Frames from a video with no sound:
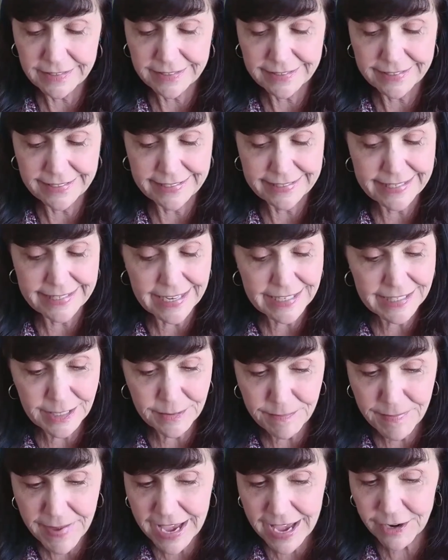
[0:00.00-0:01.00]
it
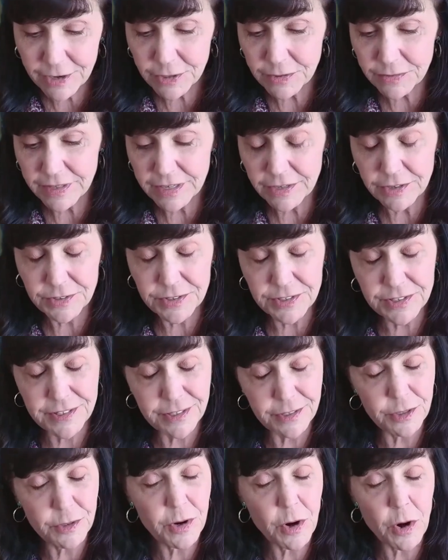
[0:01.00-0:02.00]
doesn't matter. There are
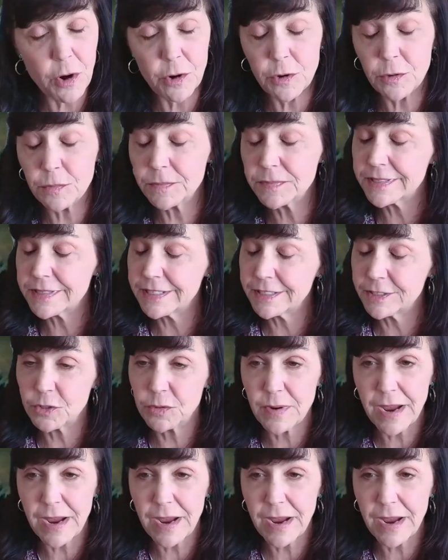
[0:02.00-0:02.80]
still homes that do